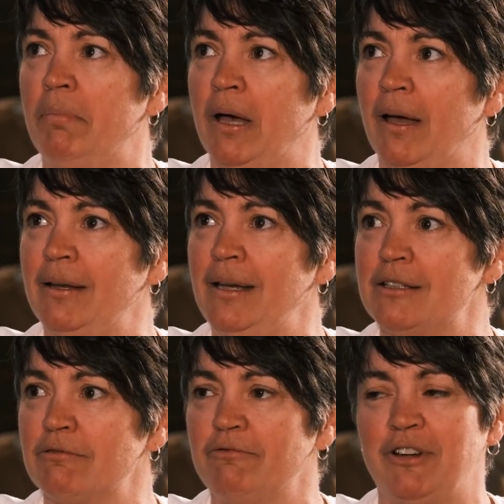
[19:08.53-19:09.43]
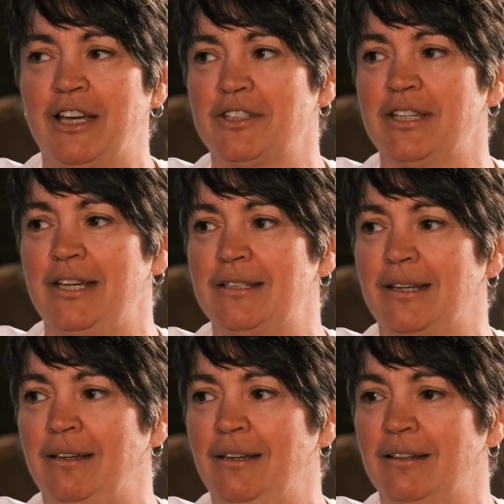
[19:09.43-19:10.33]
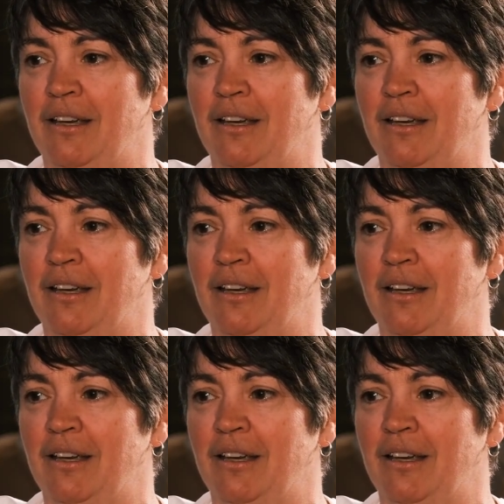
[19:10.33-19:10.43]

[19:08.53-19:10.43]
But it's fascinating,